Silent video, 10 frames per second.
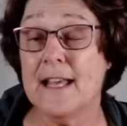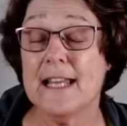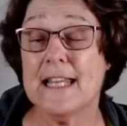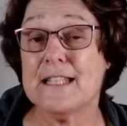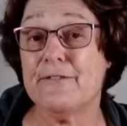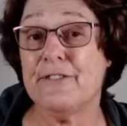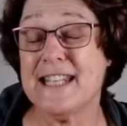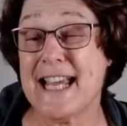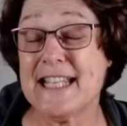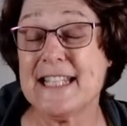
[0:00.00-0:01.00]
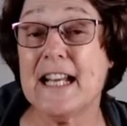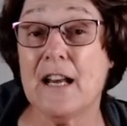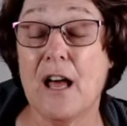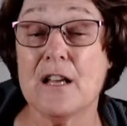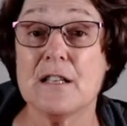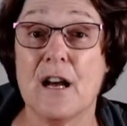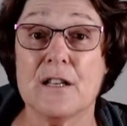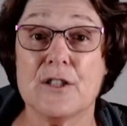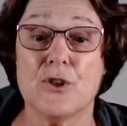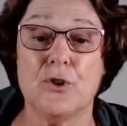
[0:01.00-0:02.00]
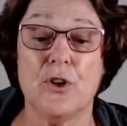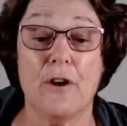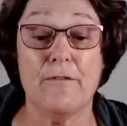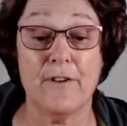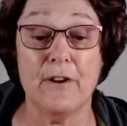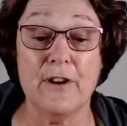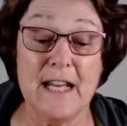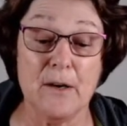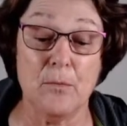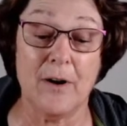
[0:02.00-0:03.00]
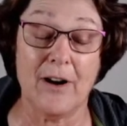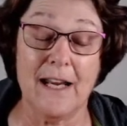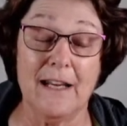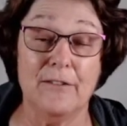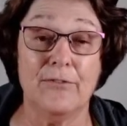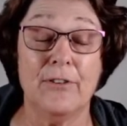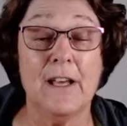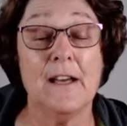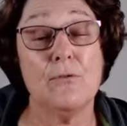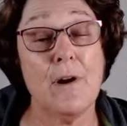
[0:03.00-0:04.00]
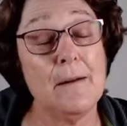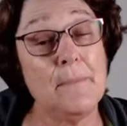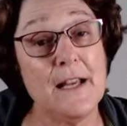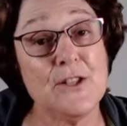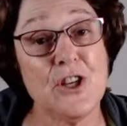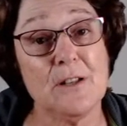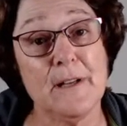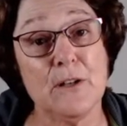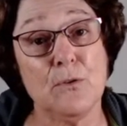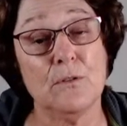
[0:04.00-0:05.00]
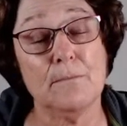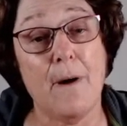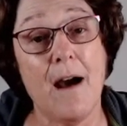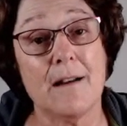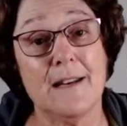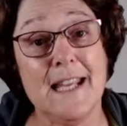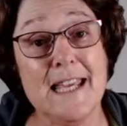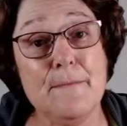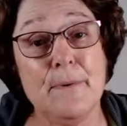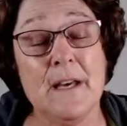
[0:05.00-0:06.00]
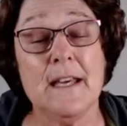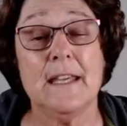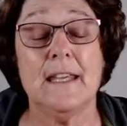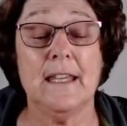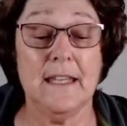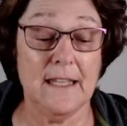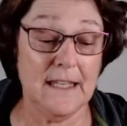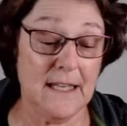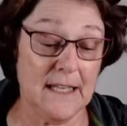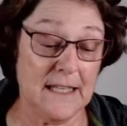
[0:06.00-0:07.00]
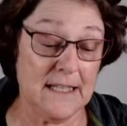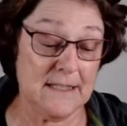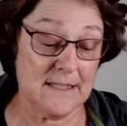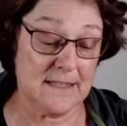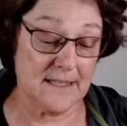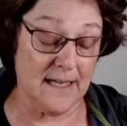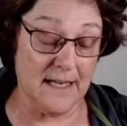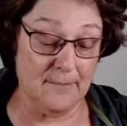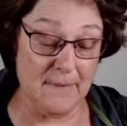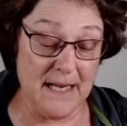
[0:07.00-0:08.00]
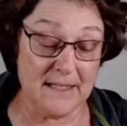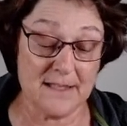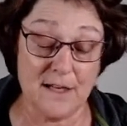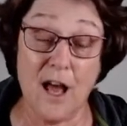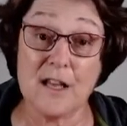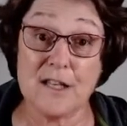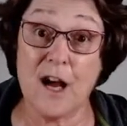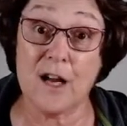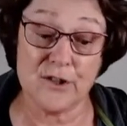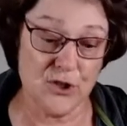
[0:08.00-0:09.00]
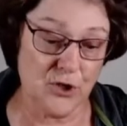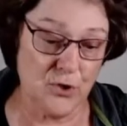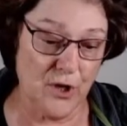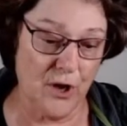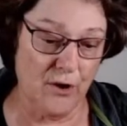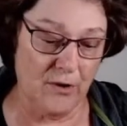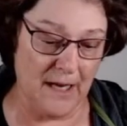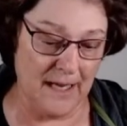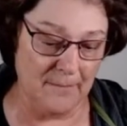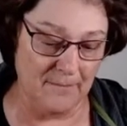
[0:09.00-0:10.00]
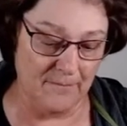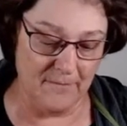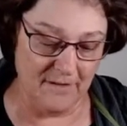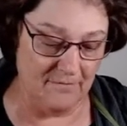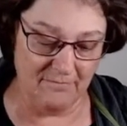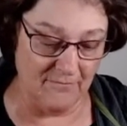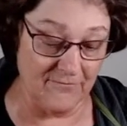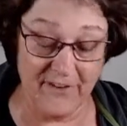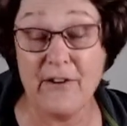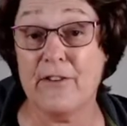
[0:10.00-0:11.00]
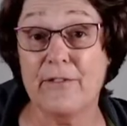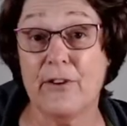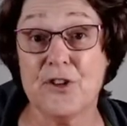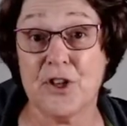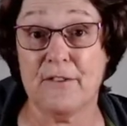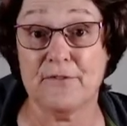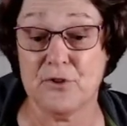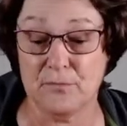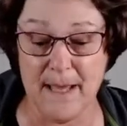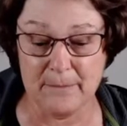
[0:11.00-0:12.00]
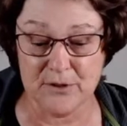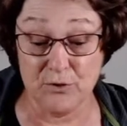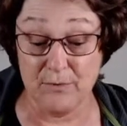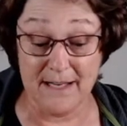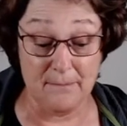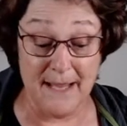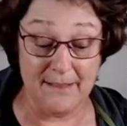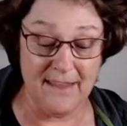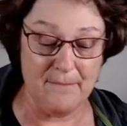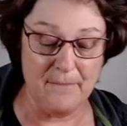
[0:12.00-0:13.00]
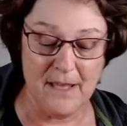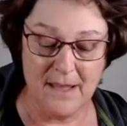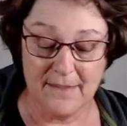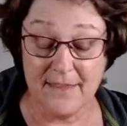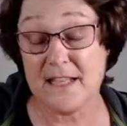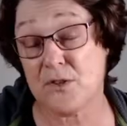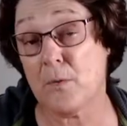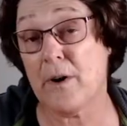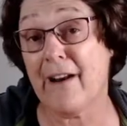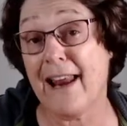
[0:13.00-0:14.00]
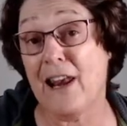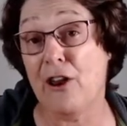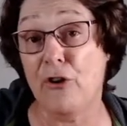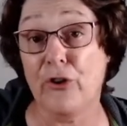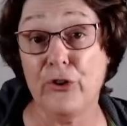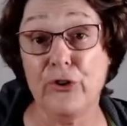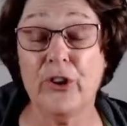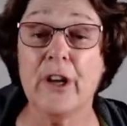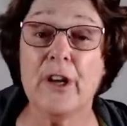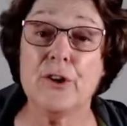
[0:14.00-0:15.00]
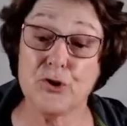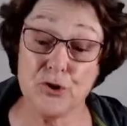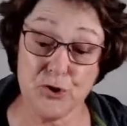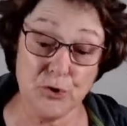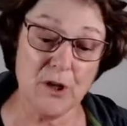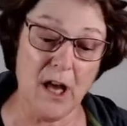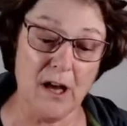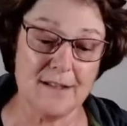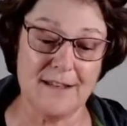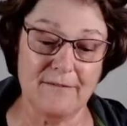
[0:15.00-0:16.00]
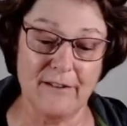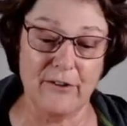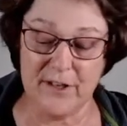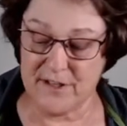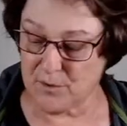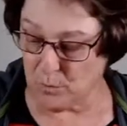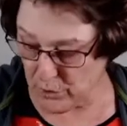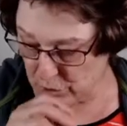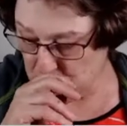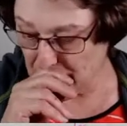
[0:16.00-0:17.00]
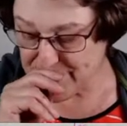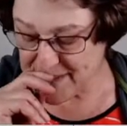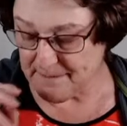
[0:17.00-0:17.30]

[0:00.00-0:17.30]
There's a fantastic glass art studio very near where I live, run by a gentleman called Mark Lieb. He is, and it's Glass Art Studio. I'm very, very chuffed to be able to recommend them. That's where I learned to do glass in various workshops.